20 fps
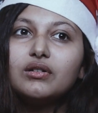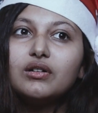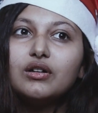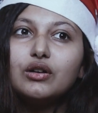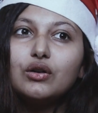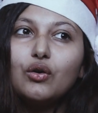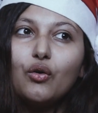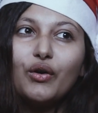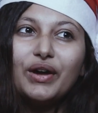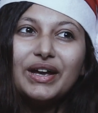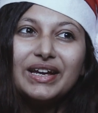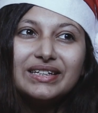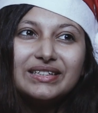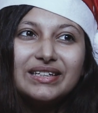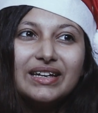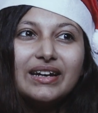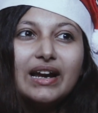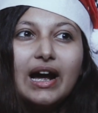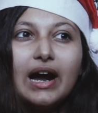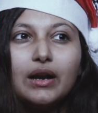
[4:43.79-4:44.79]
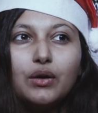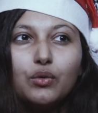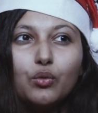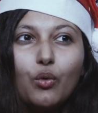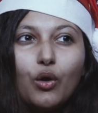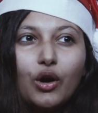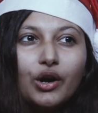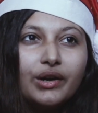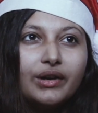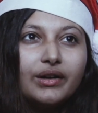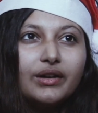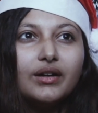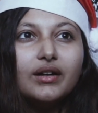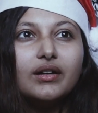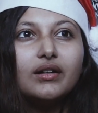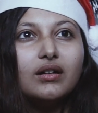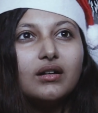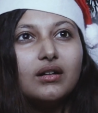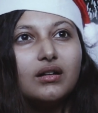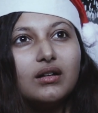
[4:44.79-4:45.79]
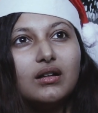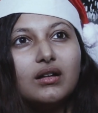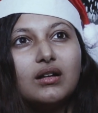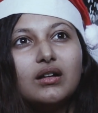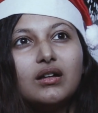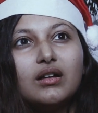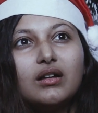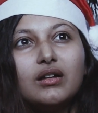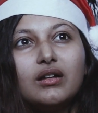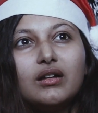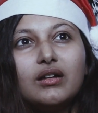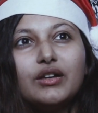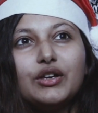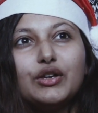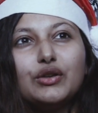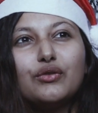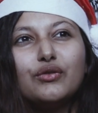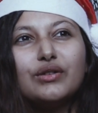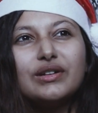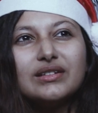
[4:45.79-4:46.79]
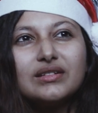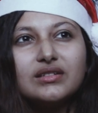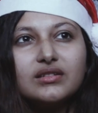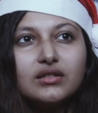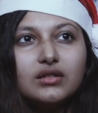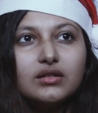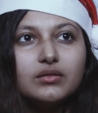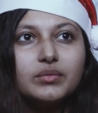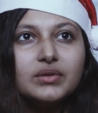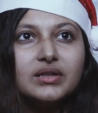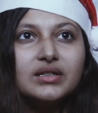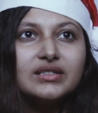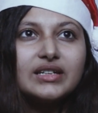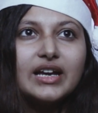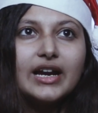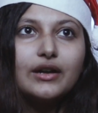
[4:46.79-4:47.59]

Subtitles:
noise and unwanted disturbance.